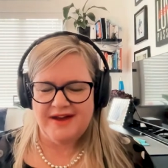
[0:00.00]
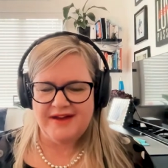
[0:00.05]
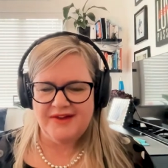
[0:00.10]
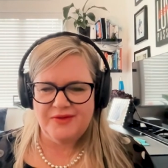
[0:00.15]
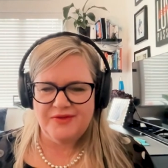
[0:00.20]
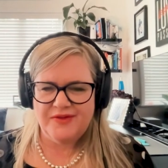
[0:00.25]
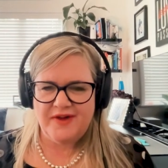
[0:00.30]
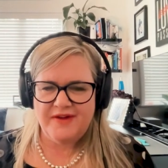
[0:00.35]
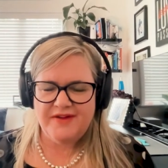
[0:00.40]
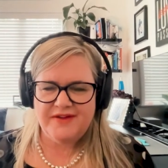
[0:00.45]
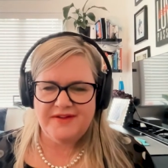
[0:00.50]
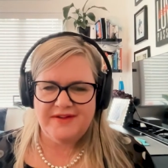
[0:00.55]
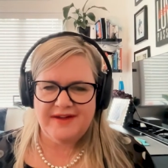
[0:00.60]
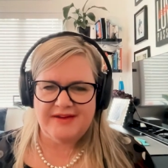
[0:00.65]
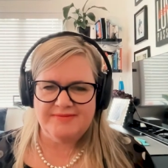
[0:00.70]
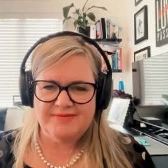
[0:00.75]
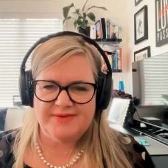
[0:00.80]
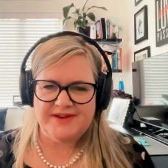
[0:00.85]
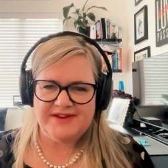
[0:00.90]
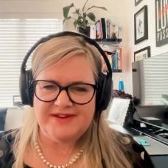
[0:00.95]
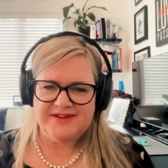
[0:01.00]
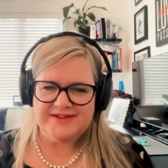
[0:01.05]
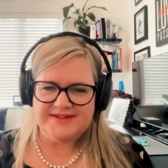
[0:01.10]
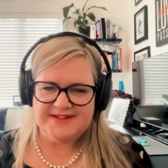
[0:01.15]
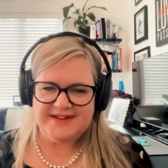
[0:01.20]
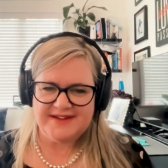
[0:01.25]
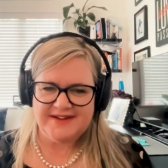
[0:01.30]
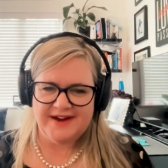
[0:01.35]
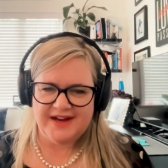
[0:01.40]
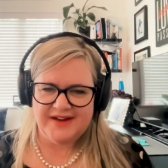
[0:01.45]
and although you had been
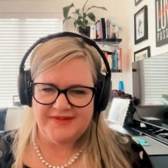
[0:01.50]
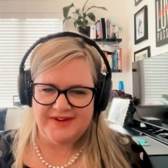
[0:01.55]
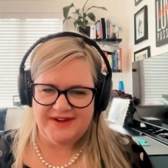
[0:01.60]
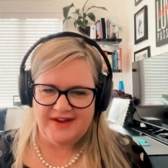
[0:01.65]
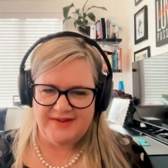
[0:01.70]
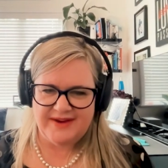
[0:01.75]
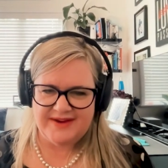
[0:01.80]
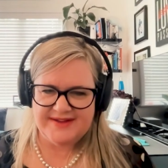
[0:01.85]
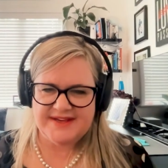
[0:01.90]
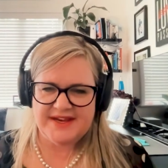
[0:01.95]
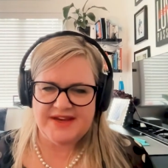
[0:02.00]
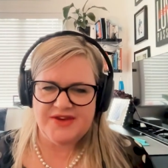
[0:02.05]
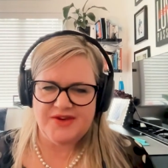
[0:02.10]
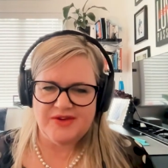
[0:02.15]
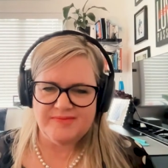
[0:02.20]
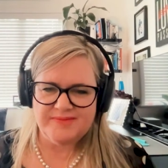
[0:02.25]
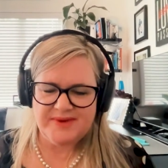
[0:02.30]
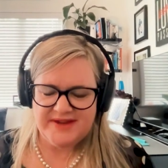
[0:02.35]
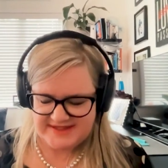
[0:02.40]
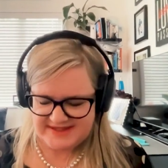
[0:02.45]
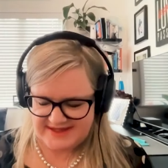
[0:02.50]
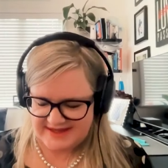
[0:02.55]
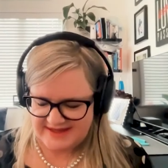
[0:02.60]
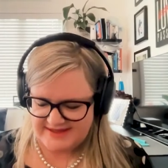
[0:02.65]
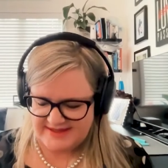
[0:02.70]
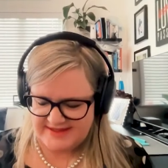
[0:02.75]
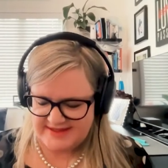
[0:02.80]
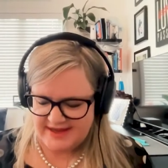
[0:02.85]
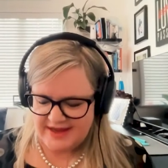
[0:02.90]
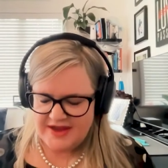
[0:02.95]
using kind of EOS in your
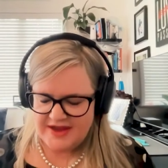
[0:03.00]
business,